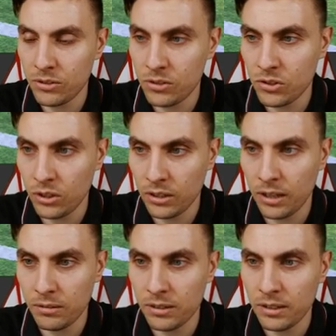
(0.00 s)
just chuck
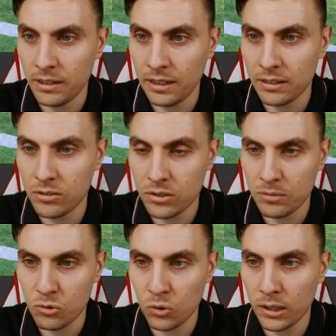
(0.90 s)
out I think just
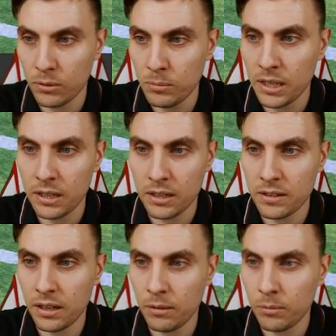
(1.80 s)
some Draco meteors
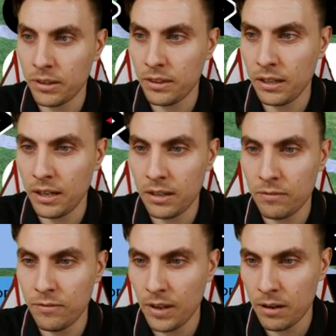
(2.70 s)
now with the uh, the
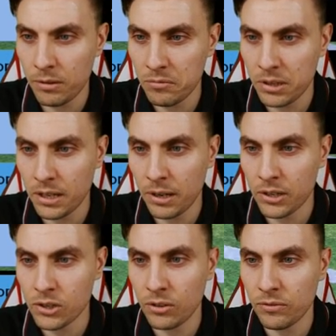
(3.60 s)
fairy redirection off